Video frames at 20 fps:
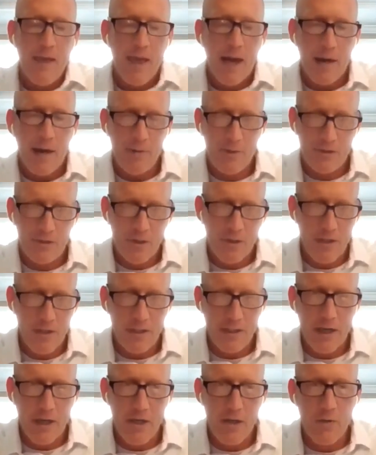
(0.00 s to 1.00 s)
I was just here to
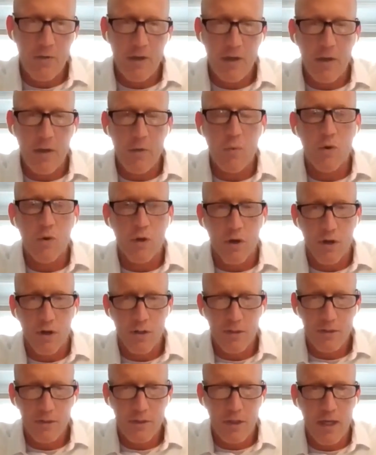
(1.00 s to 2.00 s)
tell you it
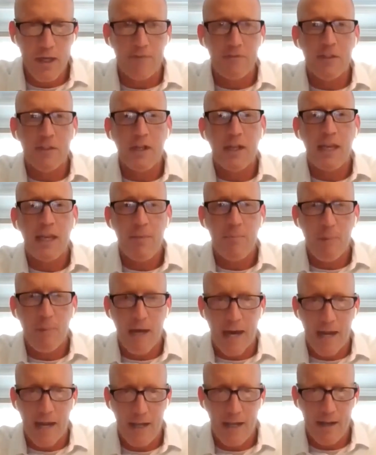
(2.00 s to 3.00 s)
works. You have to keep
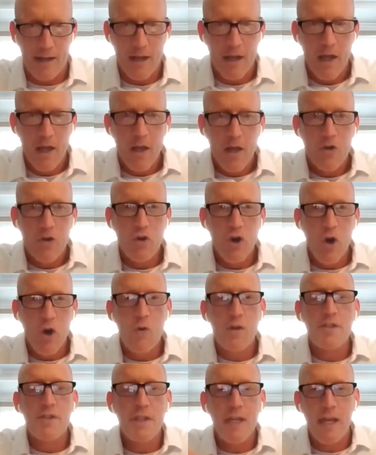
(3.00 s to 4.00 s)
at it.
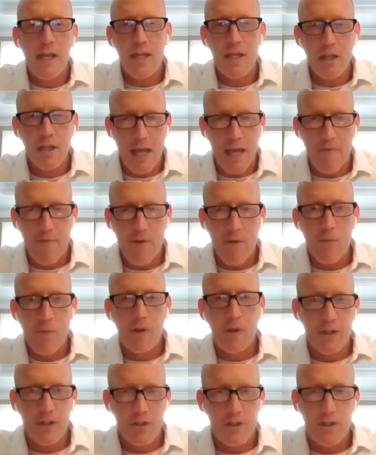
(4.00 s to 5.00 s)
Know it's getting every
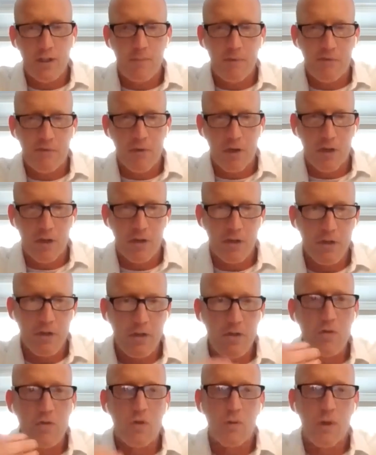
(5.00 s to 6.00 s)
relationship if you're
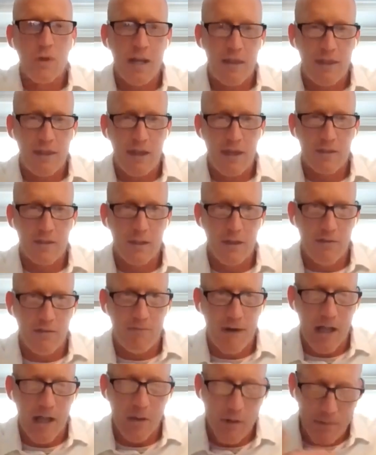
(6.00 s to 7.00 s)
continuing to do the right things, and the
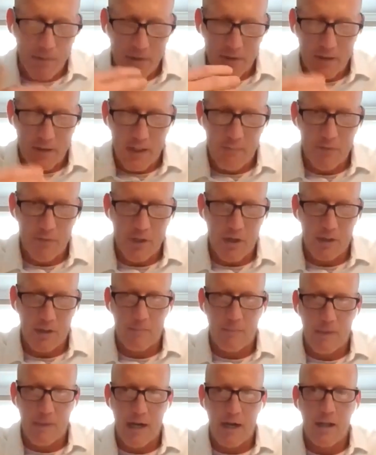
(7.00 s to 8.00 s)
follow-up that Tom talked
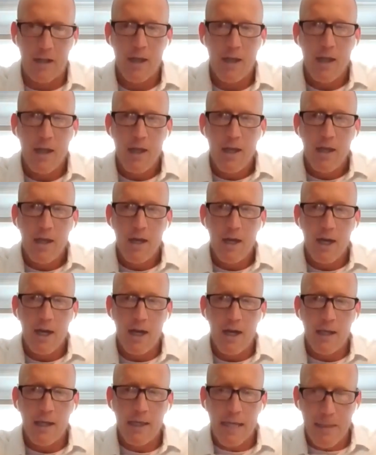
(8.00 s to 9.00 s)
about,
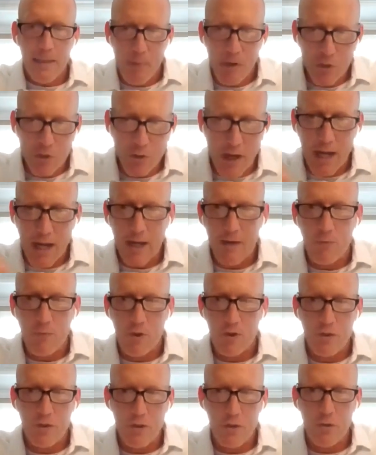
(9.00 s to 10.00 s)
keeping track of
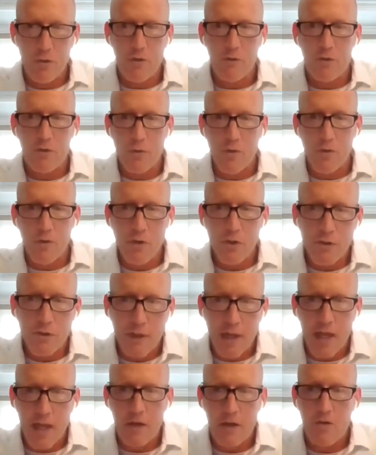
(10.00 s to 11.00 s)
what you're doing those
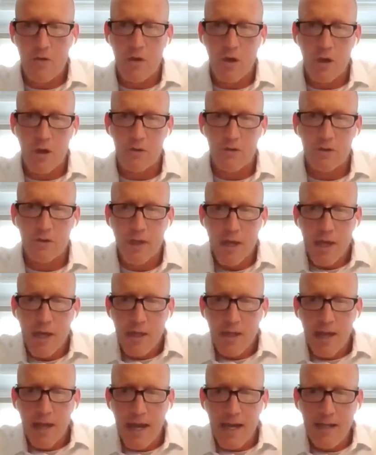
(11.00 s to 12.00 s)
thank you notes,
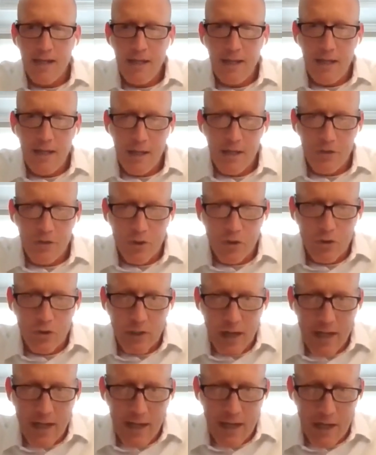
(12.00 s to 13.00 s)
The idea is you're
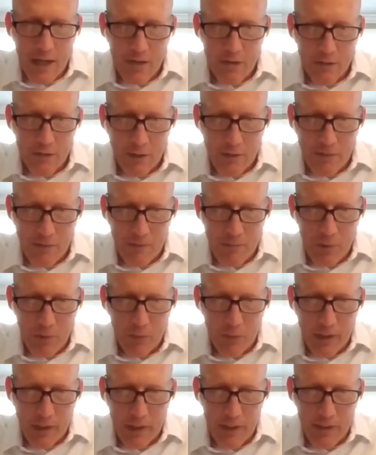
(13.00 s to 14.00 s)
trying to get yourself and build
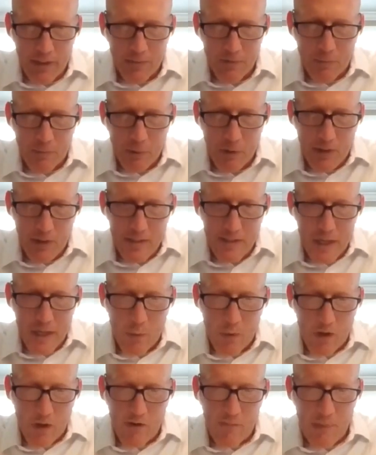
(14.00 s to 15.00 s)
relationships, build this
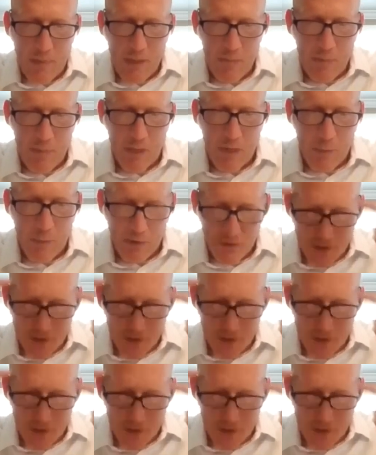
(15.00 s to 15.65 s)
network of people that when